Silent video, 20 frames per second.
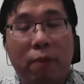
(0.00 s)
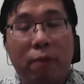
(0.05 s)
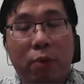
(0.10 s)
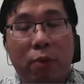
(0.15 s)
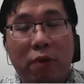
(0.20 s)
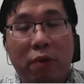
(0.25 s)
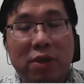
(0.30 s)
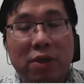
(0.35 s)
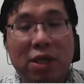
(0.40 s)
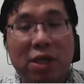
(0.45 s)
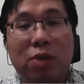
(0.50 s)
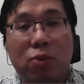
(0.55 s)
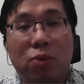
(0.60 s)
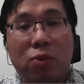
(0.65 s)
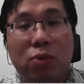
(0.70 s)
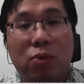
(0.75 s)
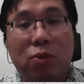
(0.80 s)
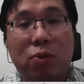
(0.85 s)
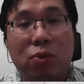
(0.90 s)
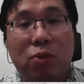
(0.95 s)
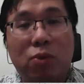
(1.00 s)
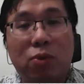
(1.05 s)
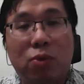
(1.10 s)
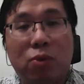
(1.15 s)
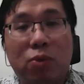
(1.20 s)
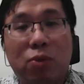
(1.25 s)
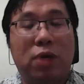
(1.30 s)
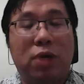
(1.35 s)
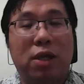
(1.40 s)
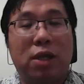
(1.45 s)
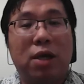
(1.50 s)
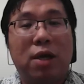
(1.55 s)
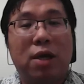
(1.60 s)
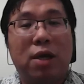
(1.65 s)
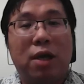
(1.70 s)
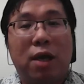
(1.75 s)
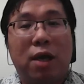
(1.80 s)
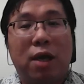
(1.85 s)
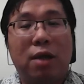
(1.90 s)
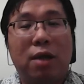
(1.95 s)
previously do not have to do it.
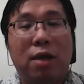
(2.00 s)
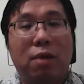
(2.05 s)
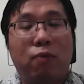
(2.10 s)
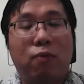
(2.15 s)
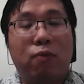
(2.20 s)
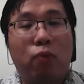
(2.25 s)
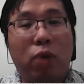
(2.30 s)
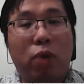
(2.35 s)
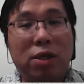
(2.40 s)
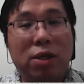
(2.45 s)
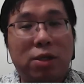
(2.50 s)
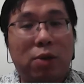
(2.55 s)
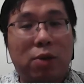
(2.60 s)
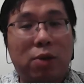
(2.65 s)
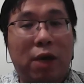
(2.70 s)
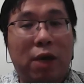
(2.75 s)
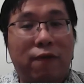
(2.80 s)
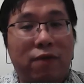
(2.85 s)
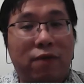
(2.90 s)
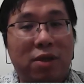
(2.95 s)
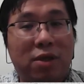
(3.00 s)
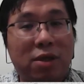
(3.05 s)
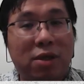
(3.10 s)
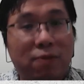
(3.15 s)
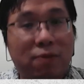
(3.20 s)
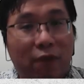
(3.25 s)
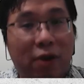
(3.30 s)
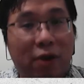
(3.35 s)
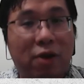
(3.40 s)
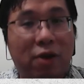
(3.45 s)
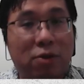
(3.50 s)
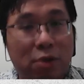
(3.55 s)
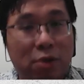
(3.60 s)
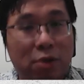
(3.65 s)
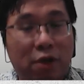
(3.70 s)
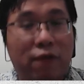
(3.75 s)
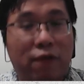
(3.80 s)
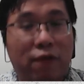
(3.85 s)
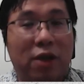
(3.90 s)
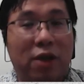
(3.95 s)
And once you have this
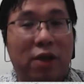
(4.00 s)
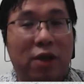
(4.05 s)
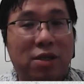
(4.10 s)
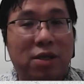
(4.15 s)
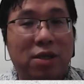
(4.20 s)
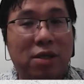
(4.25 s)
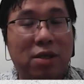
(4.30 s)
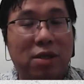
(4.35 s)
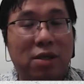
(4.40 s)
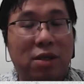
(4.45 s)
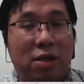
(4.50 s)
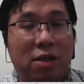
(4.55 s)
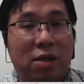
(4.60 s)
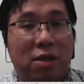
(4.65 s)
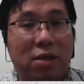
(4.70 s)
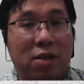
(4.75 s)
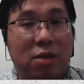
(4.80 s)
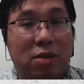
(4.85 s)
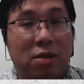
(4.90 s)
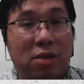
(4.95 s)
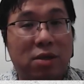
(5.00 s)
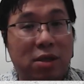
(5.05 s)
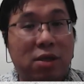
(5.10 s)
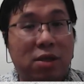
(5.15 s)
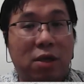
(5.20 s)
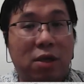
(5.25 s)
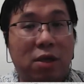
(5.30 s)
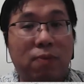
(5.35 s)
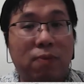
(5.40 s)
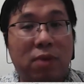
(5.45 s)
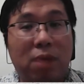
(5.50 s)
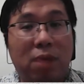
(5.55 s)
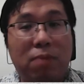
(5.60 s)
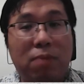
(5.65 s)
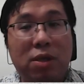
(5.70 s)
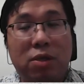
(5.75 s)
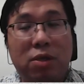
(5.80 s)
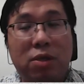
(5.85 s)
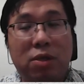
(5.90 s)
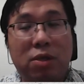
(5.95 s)
social financing system, that
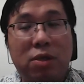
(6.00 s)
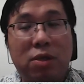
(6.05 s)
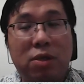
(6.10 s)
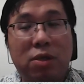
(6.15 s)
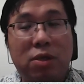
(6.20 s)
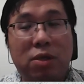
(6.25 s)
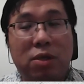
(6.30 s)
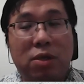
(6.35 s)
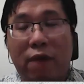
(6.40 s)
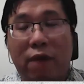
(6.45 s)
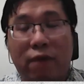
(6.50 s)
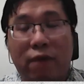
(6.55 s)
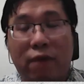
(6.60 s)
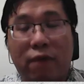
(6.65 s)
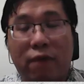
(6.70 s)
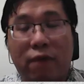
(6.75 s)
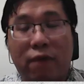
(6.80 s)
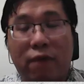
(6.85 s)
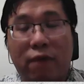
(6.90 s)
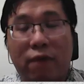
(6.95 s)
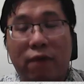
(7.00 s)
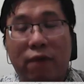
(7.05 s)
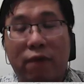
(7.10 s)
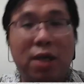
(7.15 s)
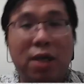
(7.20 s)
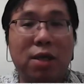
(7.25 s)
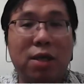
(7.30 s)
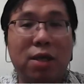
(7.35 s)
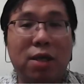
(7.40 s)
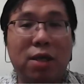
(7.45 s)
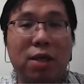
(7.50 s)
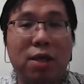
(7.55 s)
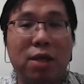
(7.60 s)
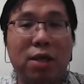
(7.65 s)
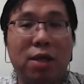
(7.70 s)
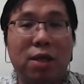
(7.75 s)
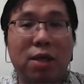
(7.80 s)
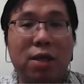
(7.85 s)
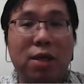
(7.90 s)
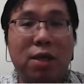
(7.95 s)
means you need to have more layers of
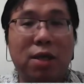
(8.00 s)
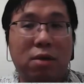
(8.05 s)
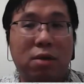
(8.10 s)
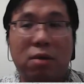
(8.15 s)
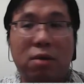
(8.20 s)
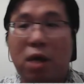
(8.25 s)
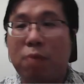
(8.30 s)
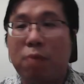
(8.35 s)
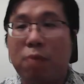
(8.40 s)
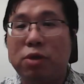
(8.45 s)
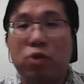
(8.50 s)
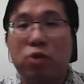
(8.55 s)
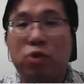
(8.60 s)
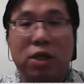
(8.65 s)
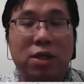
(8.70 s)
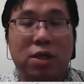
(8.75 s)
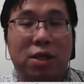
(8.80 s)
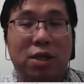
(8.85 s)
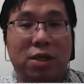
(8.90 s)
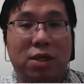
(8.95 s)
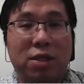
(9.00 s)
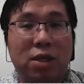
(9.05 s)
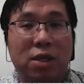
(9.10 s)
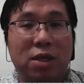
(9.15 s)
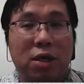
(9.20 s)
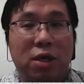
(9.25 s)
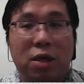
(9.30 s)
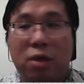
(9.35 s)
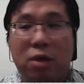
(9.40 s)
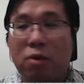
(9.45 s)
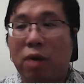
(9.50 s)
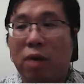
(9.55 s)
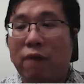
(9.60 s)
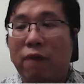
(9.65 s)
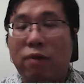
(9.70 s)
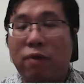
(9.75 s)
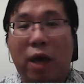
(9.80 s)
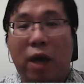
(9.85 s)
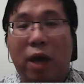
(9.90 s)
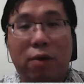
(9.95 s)
administrators. You
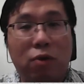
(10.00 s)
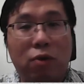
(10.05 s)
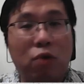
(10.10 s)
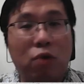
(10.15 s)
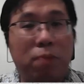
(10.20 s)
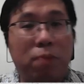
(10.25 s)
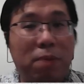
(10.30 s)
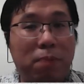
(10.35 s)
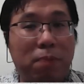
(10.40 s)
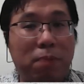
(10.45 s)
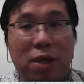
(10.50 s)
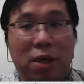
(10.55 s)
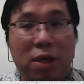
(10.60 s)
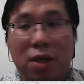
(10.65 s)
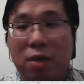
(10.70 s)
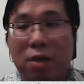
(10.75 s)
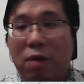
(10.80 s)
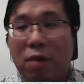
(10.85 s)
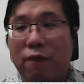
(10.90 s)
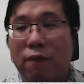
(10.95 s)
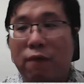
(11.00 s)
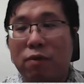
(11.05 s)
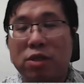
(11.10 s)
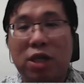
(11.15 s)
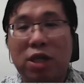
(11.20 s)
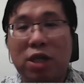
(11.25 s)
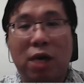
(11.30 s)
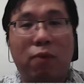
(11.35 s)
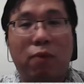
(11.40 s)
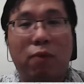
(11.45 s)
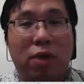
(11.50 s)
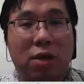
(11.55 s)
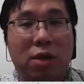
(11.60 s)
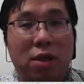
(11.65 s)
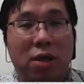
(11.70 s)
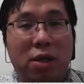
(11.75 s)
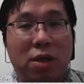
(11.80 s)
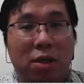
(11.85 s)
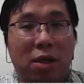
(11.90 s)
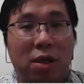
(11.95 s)
have to enroll people, you have to check
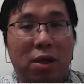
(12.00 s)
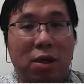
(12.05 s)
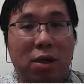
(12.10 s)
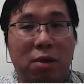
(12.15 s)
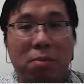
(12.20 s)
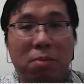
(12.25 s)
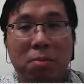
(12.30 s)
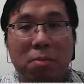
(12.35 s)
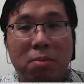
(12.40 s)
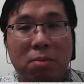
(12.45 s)
whether they